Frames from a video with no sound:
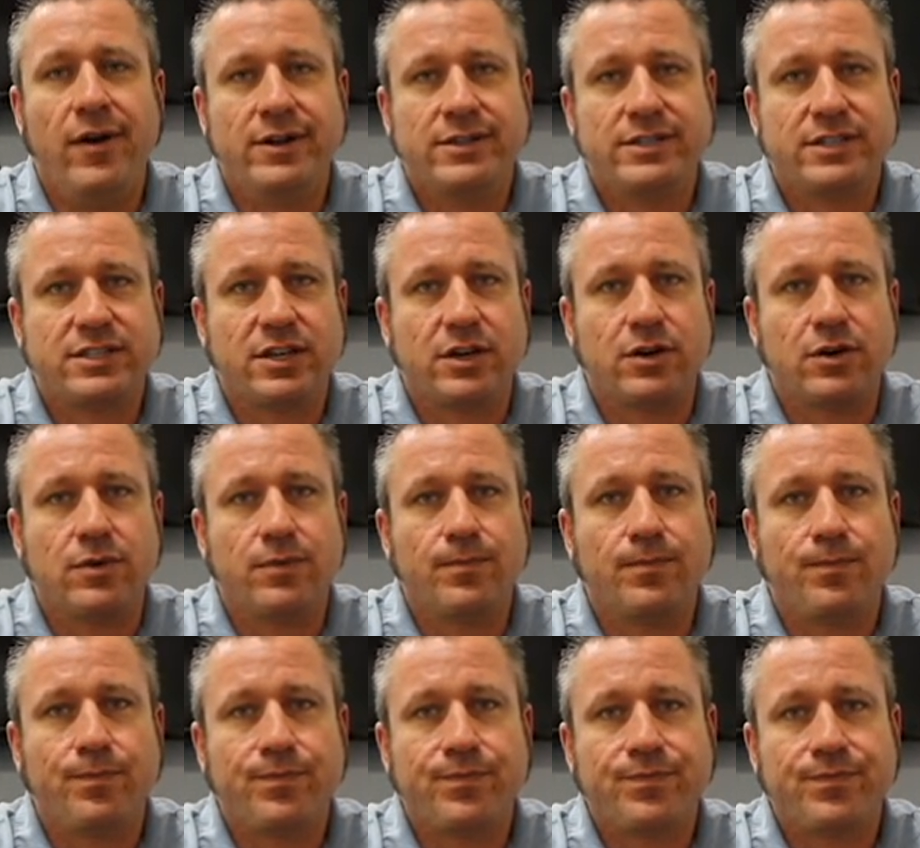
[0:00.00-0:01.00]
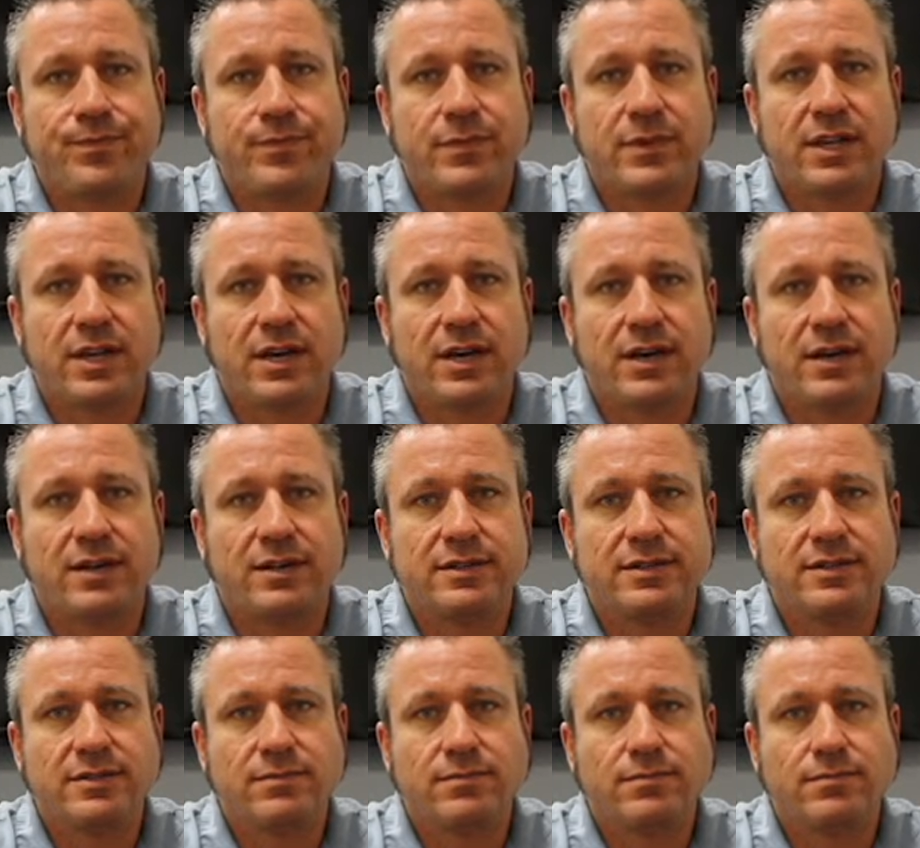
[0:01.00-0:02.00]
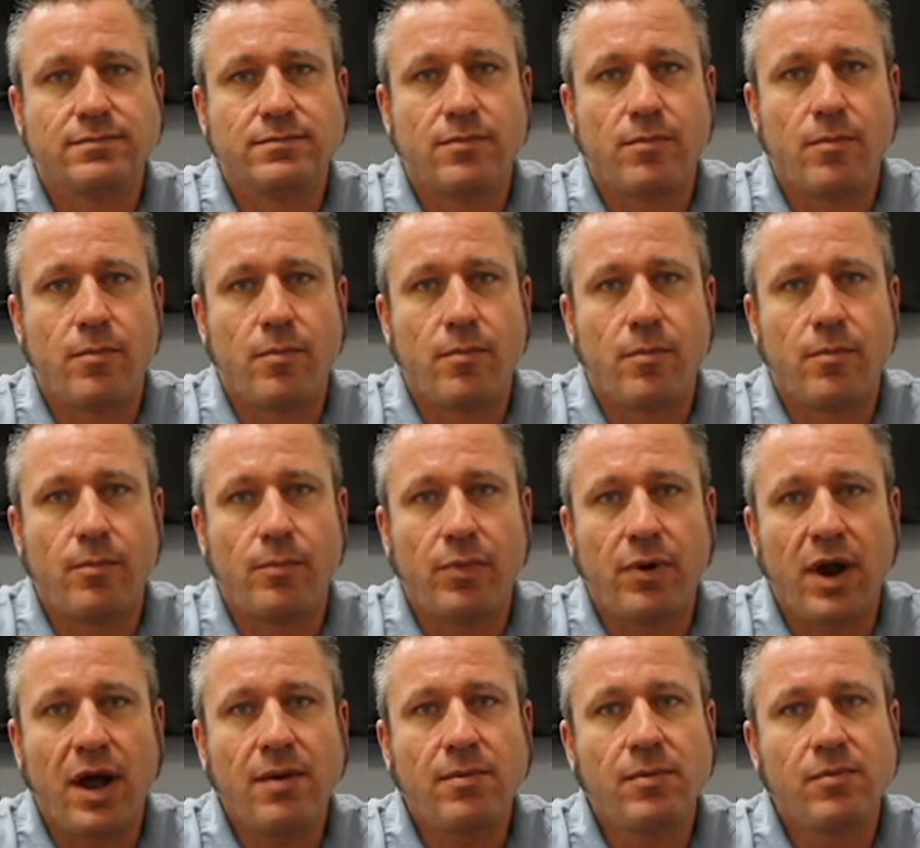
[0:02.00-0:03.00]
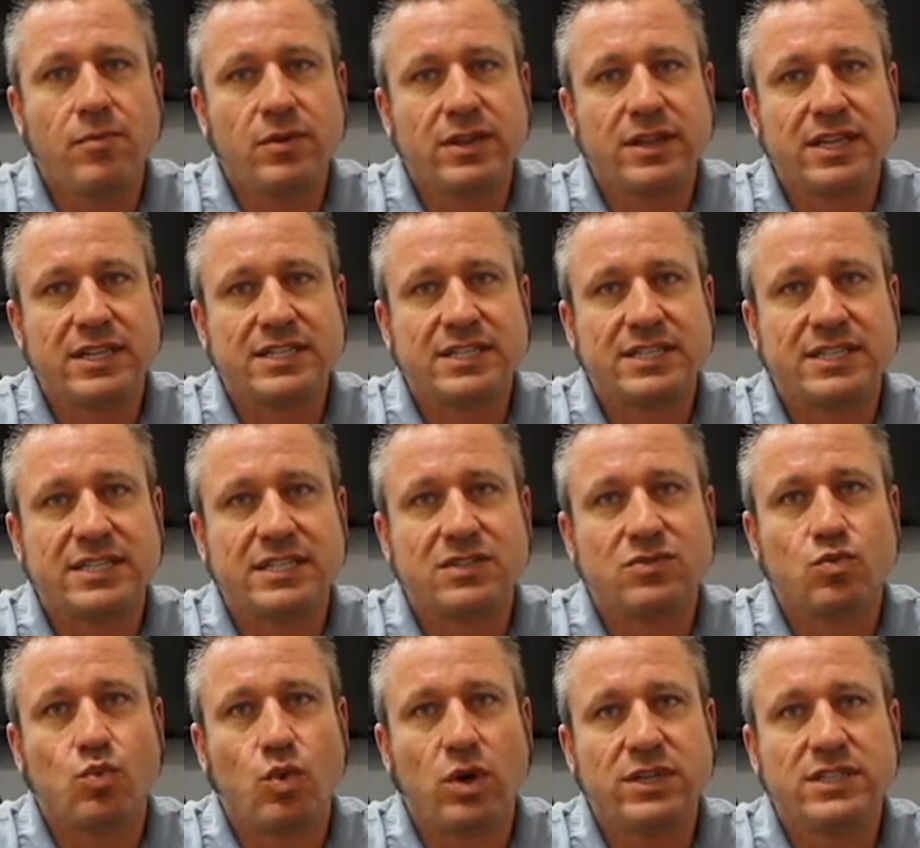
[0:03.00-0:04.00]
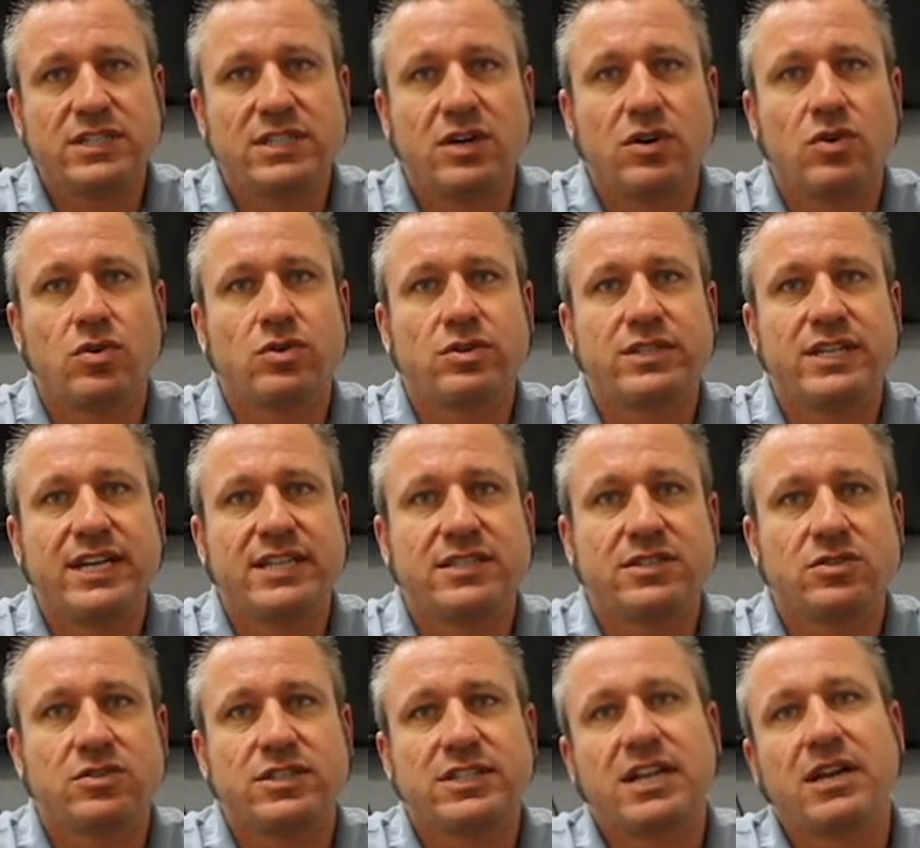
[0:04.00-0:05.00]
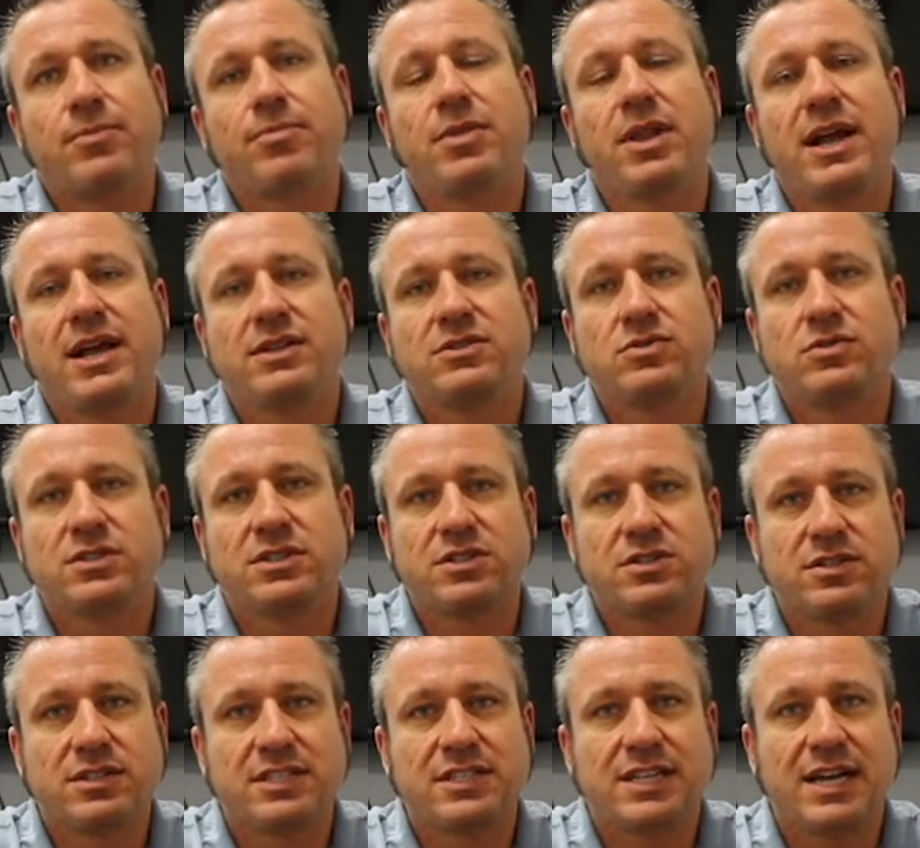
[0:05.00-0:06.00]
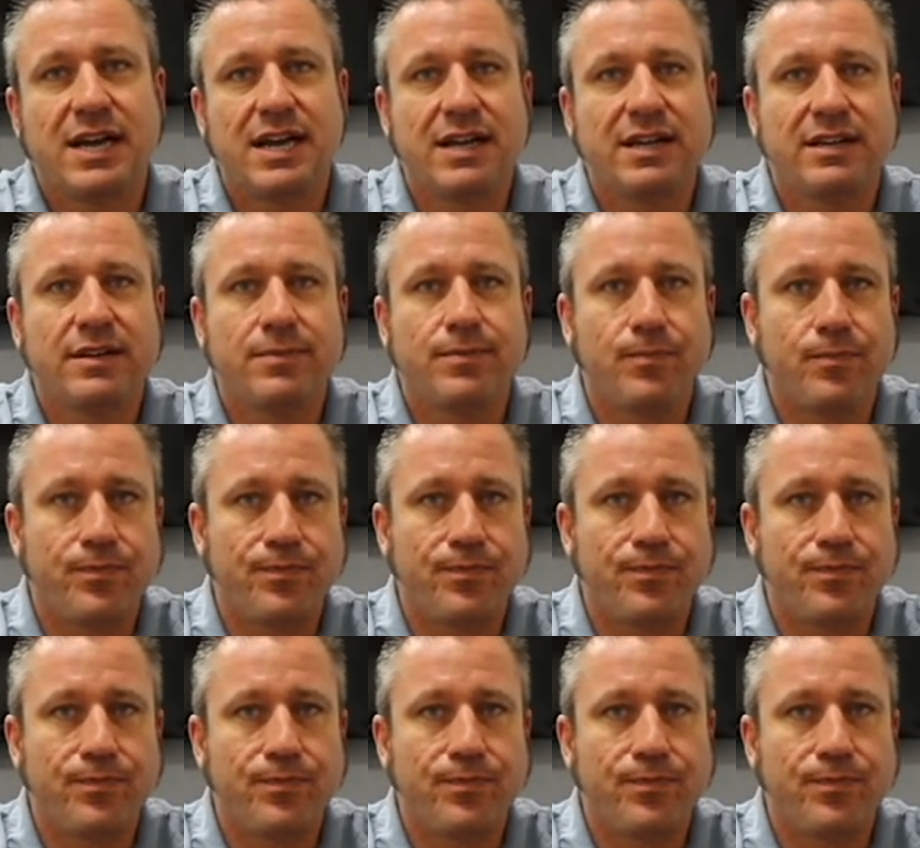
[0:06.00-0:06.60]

So the problem with this is once the owner takes those set of plans, once they're designed,